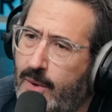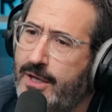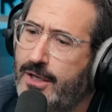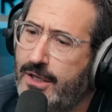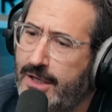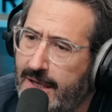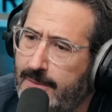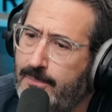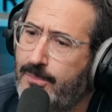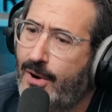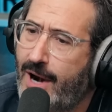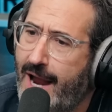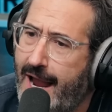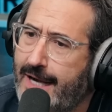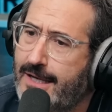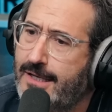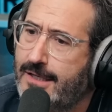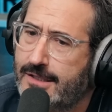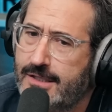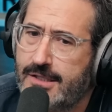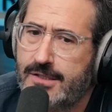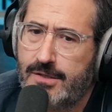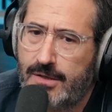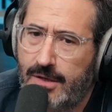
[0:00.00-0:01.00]
when you, in
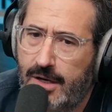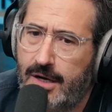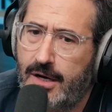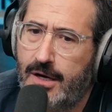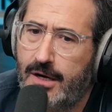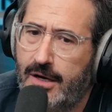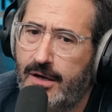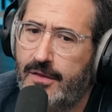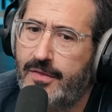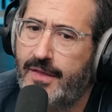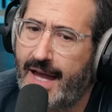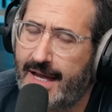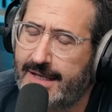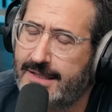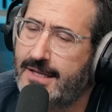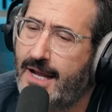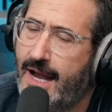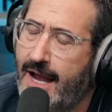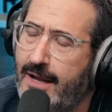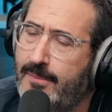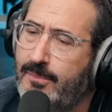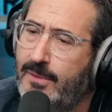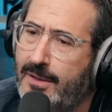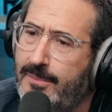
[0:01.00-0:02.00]
practice, uh, that
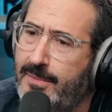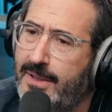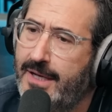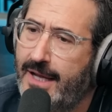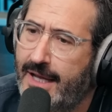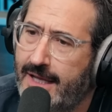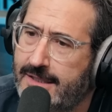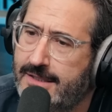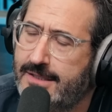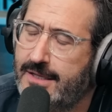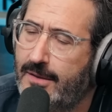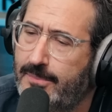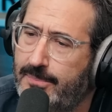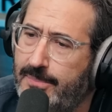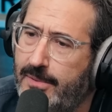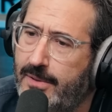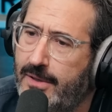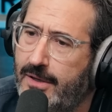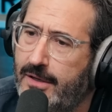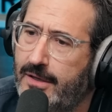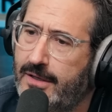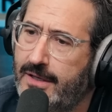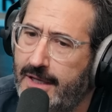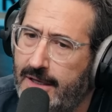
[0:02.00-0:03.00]
time limit ends up
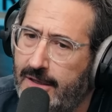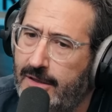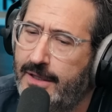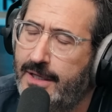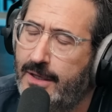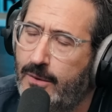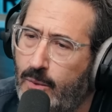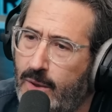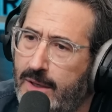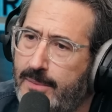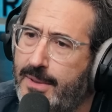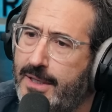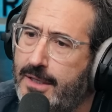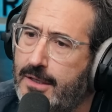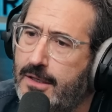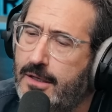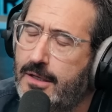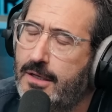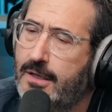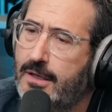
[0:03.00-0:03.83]
uh, killing women